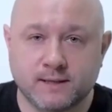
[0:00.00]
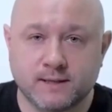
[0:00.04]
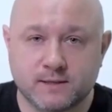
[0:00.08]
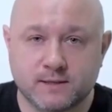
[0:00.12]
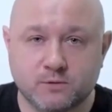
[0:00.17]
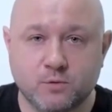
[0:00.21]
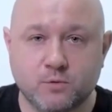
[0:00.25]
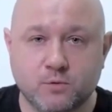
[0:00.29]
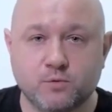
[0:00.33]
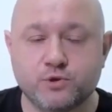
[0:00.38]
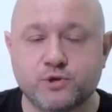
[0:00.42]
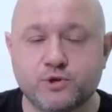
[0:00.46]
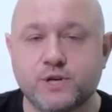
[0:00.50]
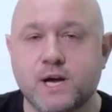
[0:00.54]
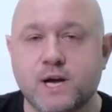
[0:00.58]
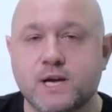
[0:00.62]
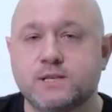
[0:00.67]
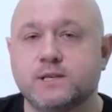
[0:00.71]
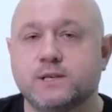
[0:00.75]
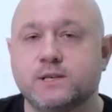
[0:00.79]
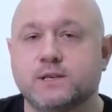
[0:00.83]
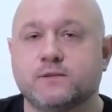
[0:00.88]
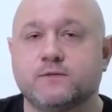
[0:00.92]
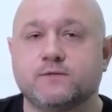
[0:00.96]

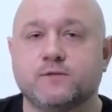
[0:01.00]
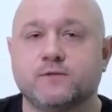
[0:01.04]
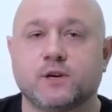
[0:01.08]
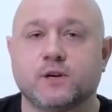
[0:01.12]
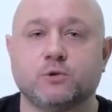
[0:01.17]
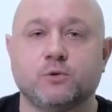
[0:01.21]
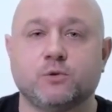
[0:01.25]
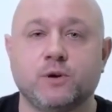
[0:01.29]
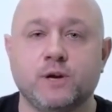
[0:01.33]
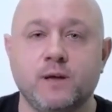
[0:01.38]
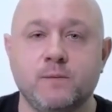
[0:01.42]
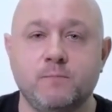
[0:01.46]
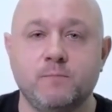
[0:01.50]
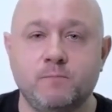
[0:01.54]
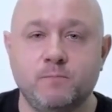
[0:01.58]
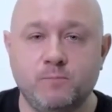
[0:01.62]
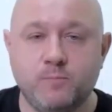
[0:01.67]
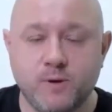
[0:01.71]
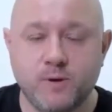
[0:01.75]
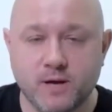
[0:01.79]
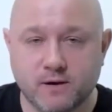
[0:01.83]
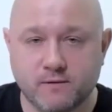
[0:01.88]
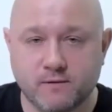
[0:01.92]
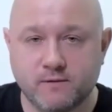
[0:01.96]
100
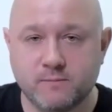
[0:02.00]
participants